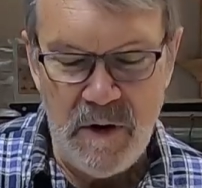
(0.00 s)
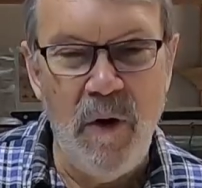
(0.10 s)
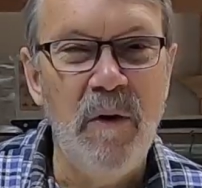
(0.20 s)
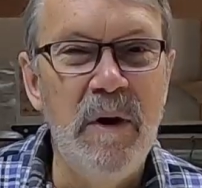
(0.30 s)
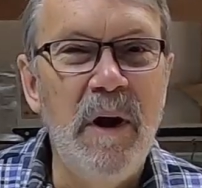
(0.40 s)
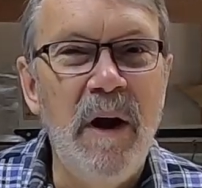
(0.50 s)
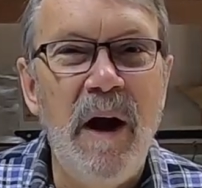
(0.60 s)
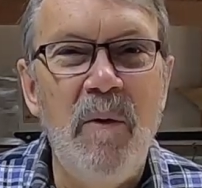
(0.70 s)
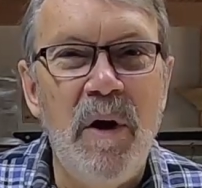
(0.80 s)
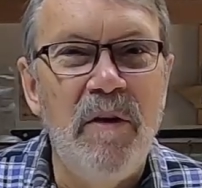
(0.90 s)
So
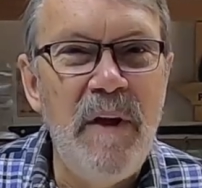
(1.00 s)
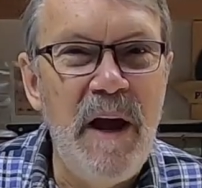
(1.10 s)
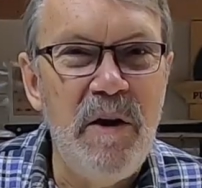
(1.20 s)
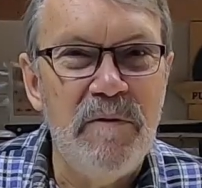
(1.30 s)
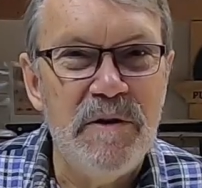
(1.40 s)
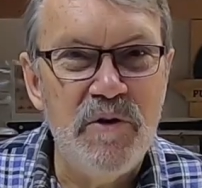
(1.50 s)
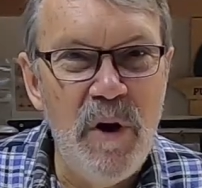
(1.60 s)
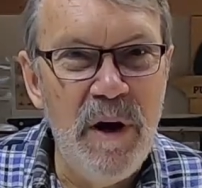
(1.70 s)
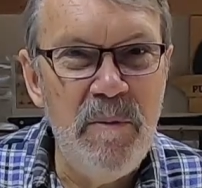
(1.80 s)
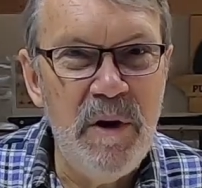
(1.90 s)
I want to thank you for
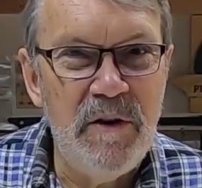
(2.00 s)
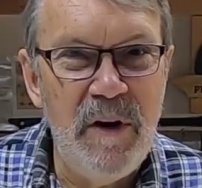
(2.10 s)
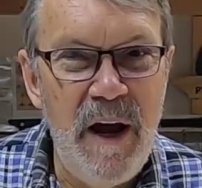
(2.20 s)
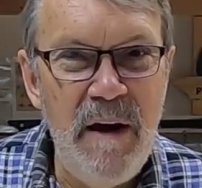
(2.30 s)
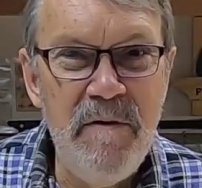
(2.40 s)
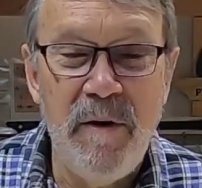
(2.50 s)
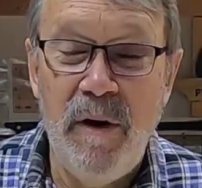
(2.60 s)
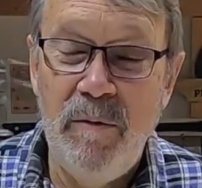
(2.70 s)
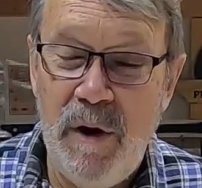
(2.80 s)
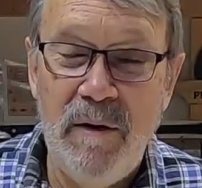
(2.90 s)
joining me today
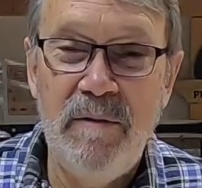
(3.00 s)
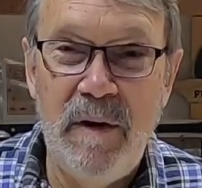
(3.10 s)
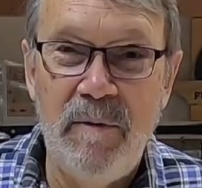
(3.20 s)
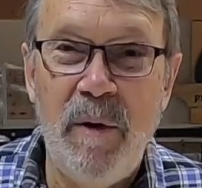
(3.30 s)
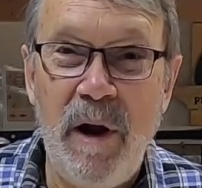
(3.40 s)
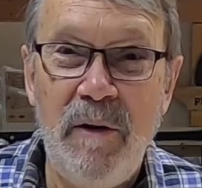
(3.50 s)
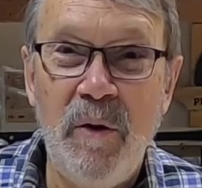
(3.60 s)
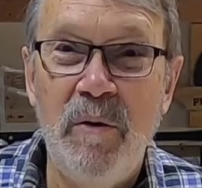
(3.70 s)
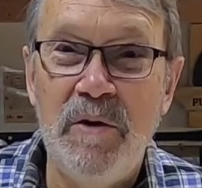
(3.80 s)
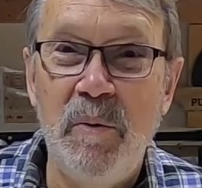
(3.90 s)
for what I
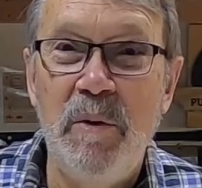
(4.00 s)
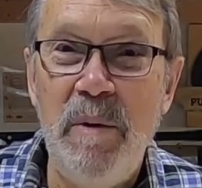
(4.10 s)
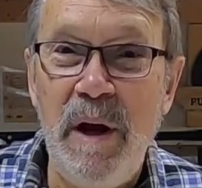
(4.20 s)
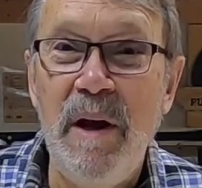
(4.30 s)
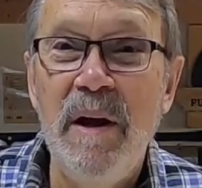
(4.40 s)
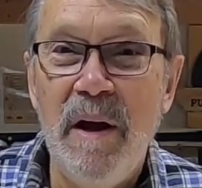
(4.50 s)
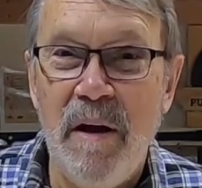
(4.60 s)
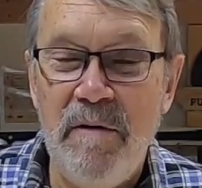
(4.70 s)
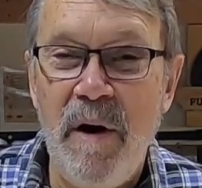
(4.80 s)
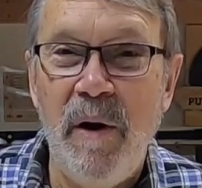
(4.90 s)
told you would be
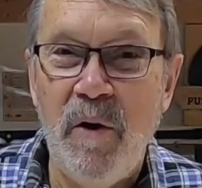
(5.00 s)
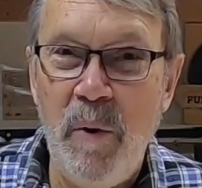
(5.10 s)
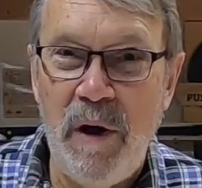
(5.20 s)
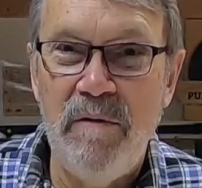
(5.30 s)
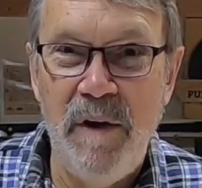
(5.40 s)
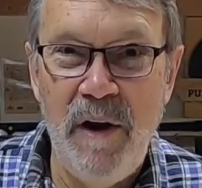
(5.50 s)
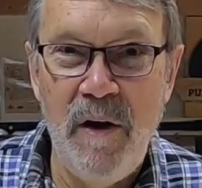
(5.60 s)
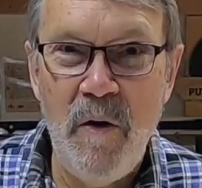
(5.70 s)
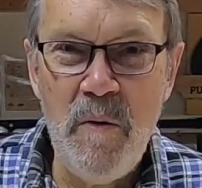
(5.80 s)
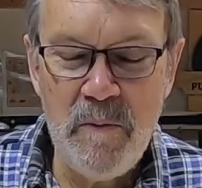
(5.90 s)
a very quick
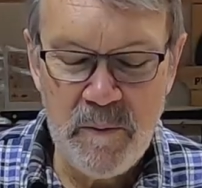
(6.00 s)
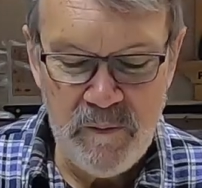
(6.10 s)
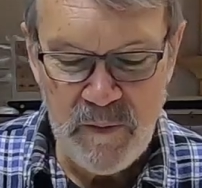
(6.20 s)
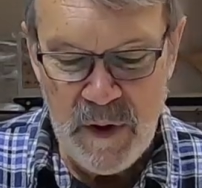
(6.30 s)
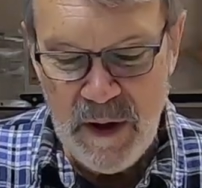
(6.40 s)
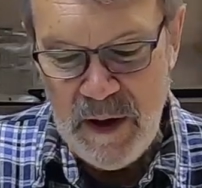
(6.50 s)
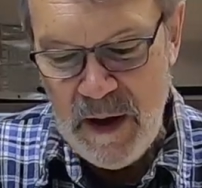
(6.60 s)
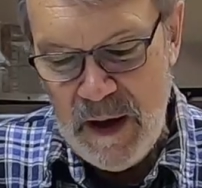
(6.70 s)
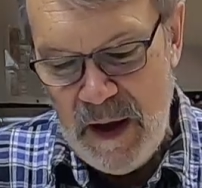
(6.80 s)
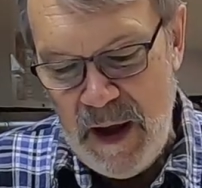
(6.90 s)
video.
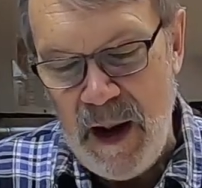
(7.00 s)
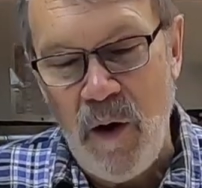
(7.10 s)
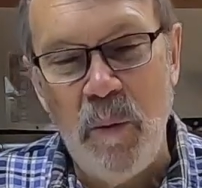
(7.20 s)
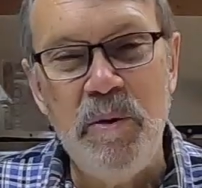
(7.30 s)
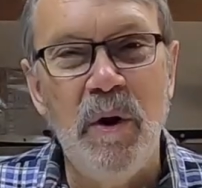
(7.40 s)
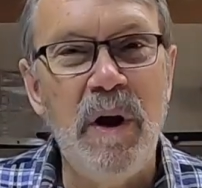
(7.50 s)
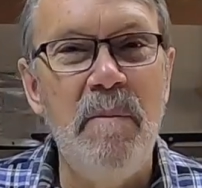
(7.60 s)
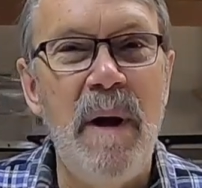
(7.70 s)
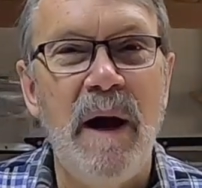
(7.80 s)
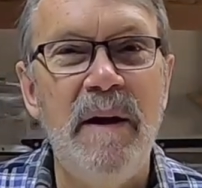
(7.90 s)
And I hope you'll
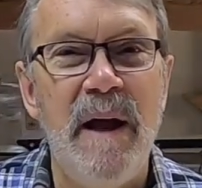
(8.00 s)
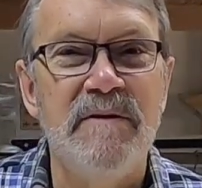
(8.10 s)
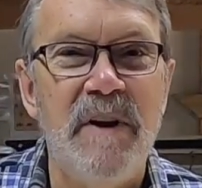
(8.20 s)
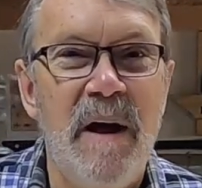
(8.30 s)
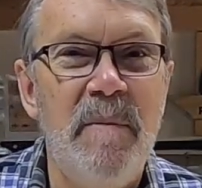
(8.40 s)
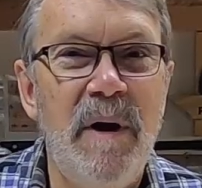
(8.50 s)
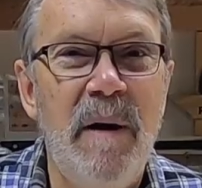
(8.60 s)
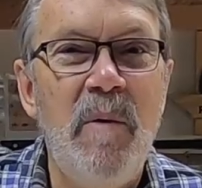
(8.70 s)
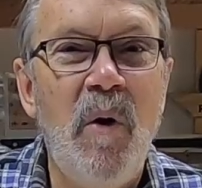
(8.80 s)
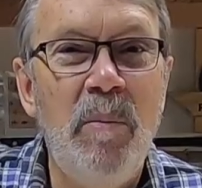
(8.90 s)
come back next time.
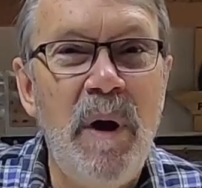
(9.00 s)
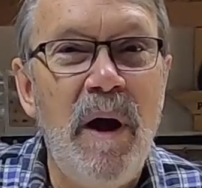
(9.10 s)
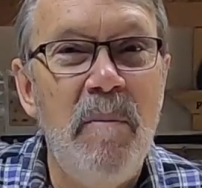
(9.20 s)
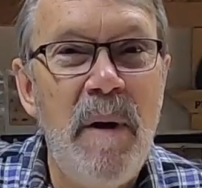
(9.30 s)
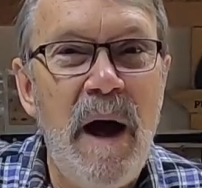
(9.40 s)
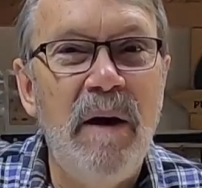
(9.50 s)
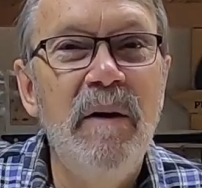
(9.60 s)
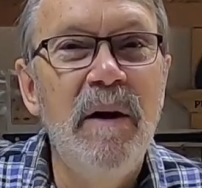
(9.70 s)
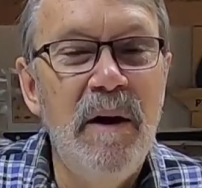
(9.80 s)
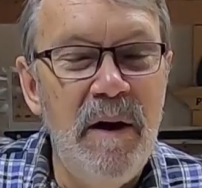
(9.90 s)
I'm hoping I'm
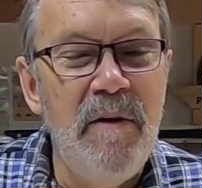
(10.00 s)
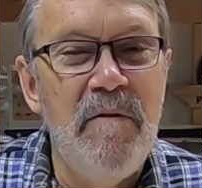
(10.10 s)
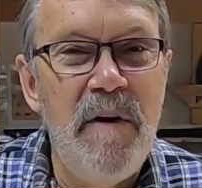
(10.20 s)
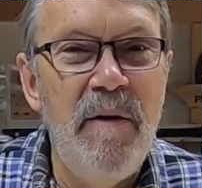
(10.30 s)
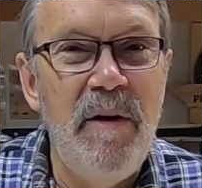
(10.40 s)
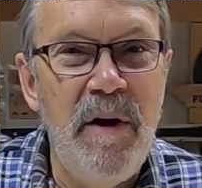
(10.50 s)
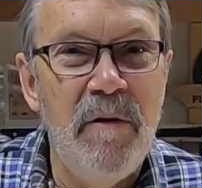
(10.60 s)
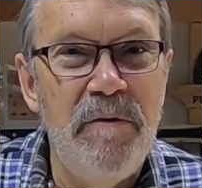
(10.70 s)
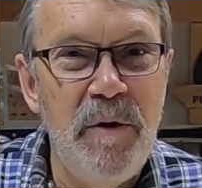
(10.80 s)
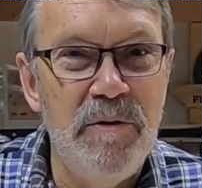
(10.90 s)
back in the very
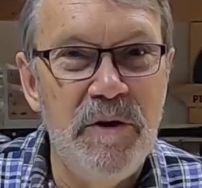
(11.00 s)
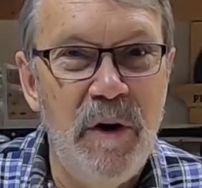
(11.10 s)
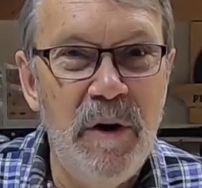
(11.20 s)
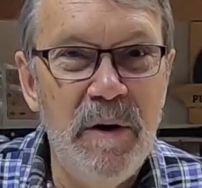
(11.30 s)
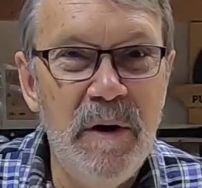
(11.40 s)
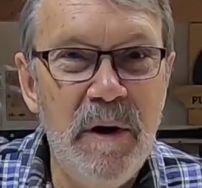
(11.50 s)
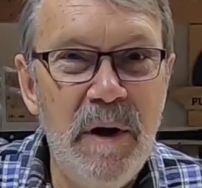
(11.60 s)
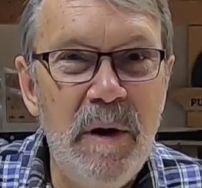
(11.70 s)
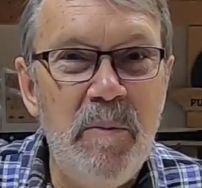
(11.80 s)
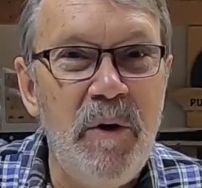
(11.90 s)
near future.
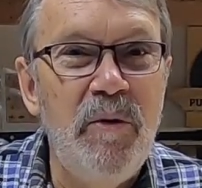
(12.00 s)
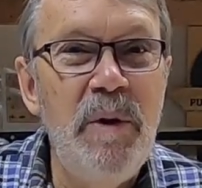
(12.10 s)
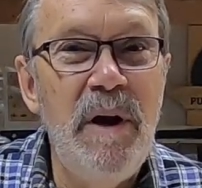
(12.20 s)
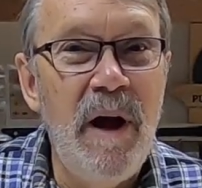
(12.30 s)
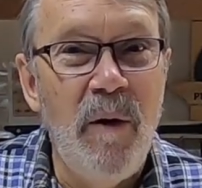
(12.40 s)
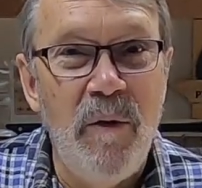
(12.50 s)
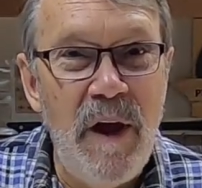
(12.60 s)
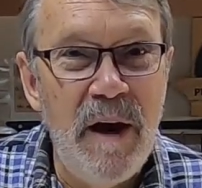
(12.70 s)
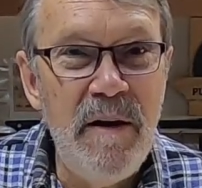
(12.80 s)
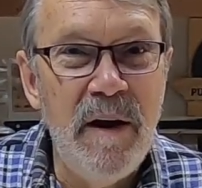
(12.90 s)
Between now
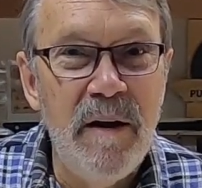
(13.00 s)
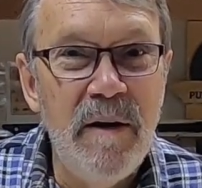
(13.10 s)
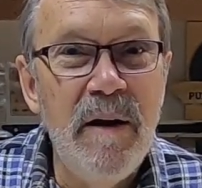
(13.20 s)
and then,